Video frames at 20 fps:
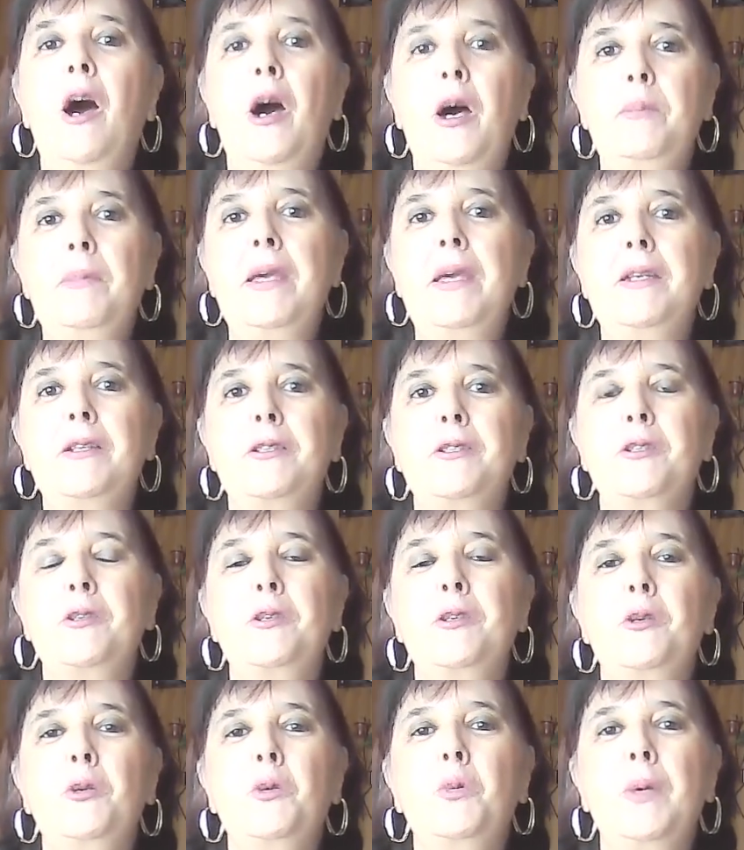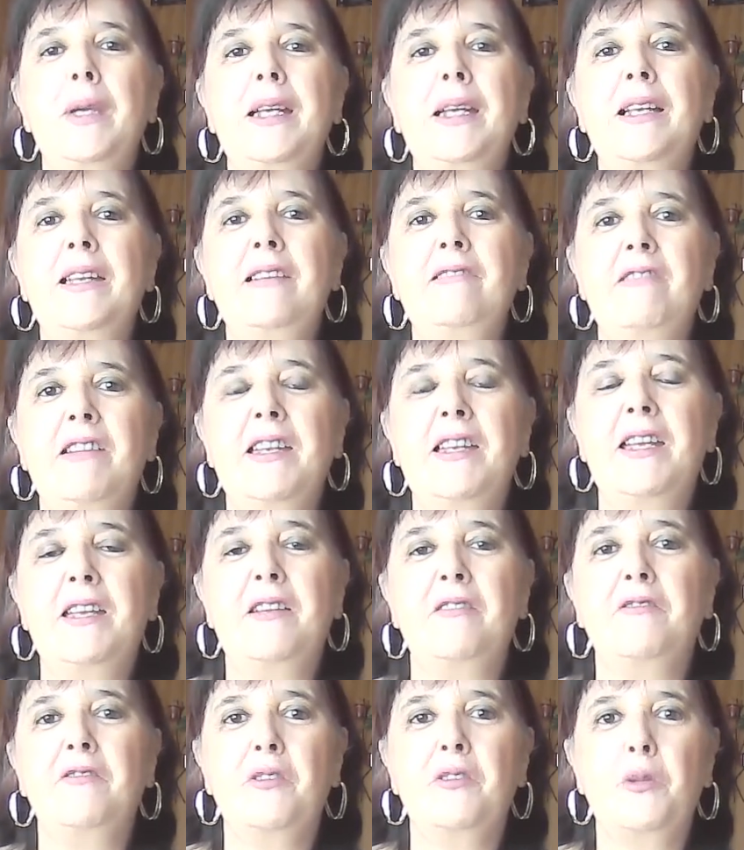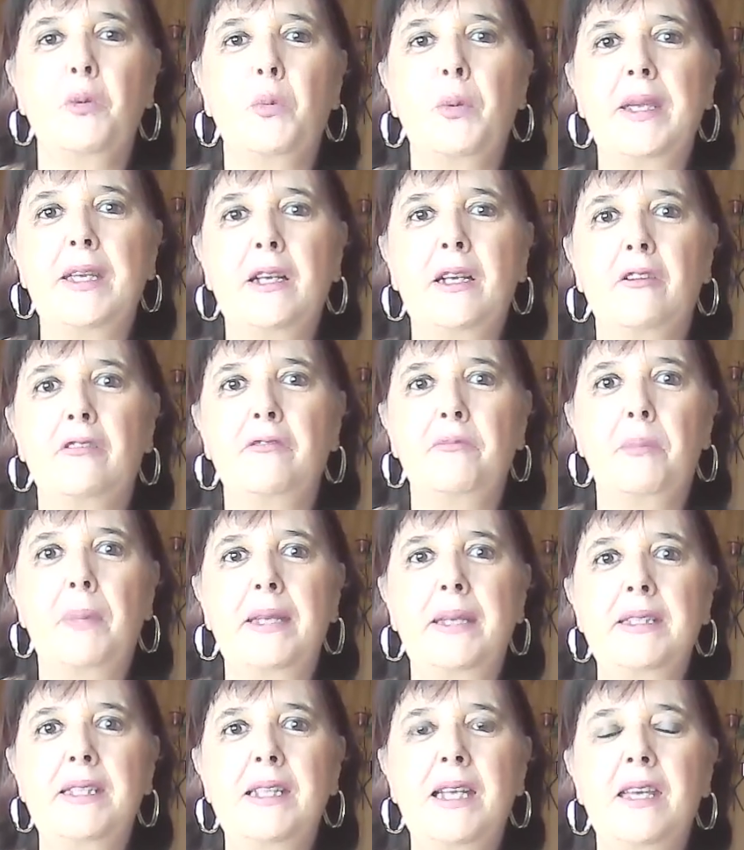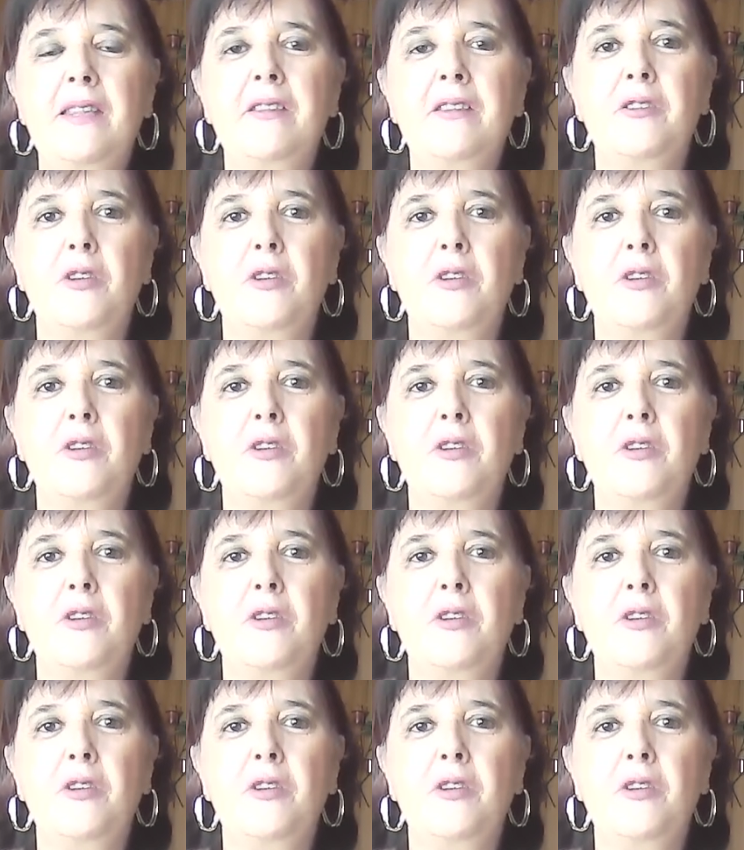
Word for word: I'm here to do your weekly reading for the week of Monday the